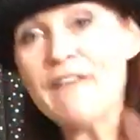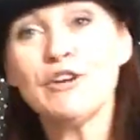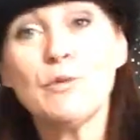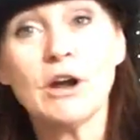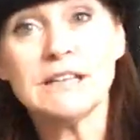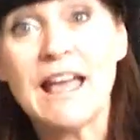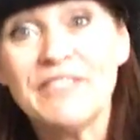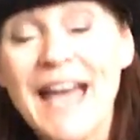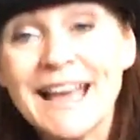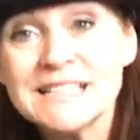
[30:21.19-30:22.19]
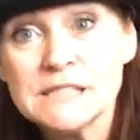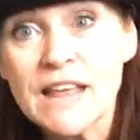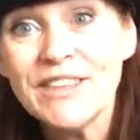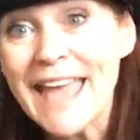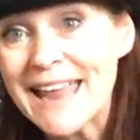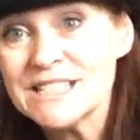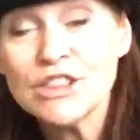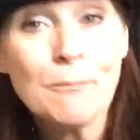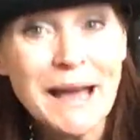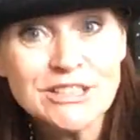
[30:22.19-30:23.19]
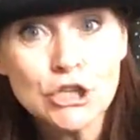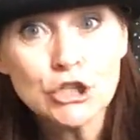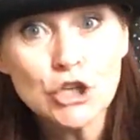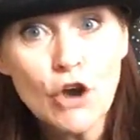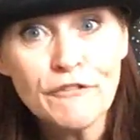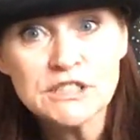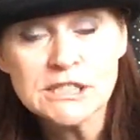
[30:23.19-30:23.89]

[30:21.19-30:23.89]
everyone, that is the end of the magic show for